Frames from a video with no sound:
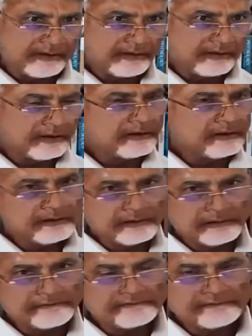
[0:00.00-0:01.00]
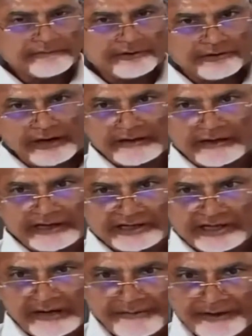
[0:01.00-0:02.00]
uh,
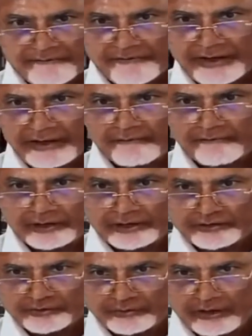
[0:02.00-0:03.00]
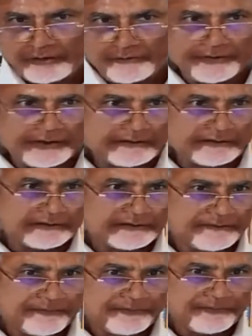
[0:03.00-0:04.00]
utilization a big way, virtual office.
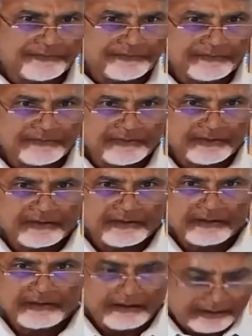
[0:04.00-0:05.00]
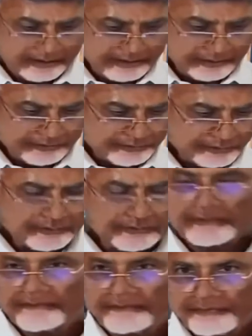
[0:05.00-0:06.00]
And
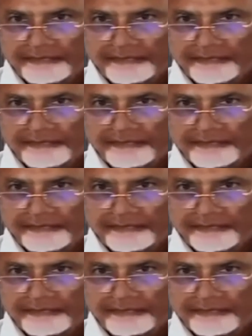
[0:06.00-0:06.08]
also,